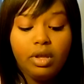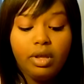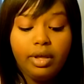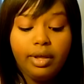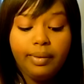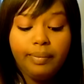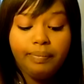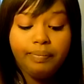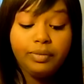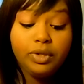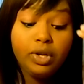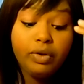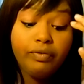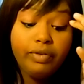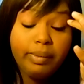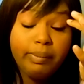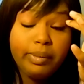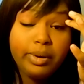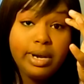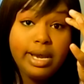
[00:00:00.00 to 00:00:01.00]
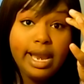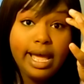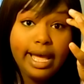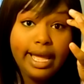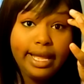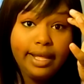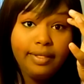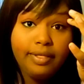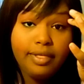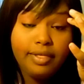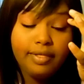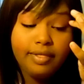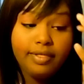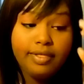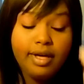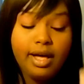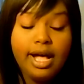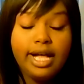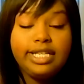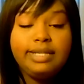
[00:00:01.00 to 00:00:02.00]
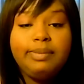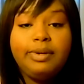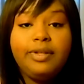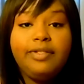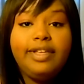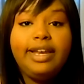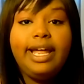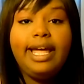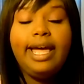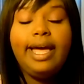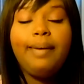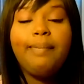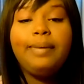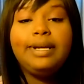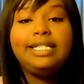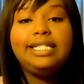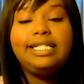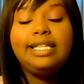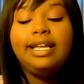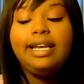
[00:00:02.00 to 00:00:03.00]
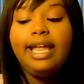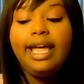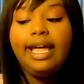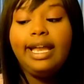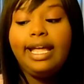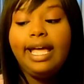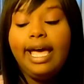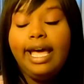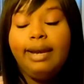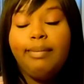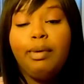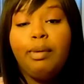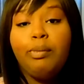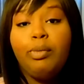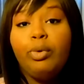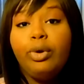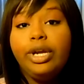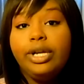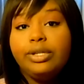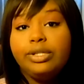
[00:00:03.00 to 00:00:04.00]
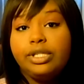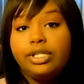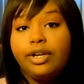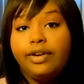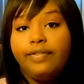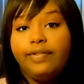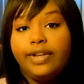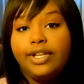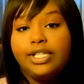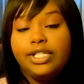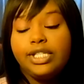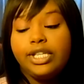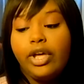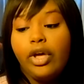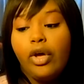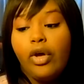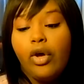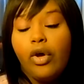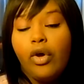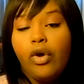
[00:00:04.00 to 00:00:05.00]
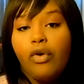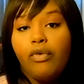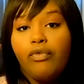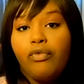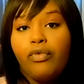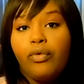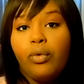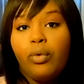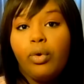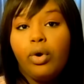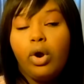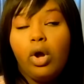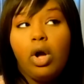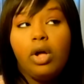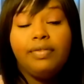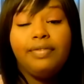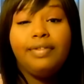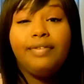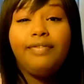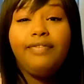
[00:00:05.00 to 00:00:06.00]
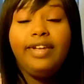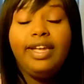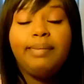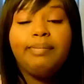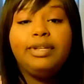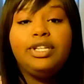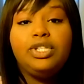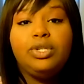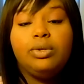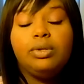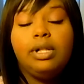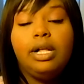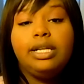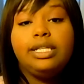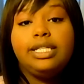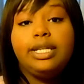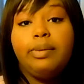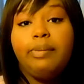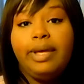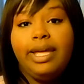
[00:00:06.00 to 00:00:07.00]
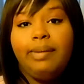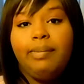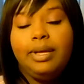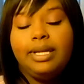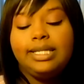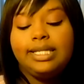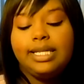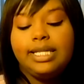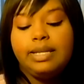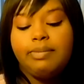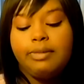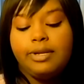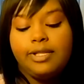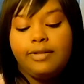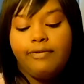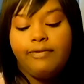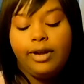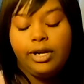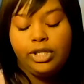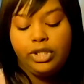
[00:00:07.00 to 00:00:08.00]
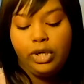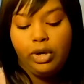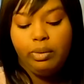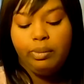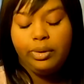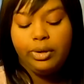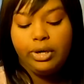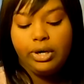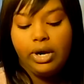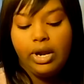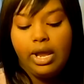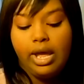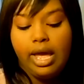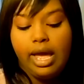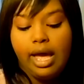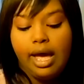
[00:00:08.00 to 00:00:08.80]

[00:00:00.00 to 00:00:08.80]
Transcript: November 9th, the hospital that I had my son at had a memorial service for all the families who lost their babies in the month of October.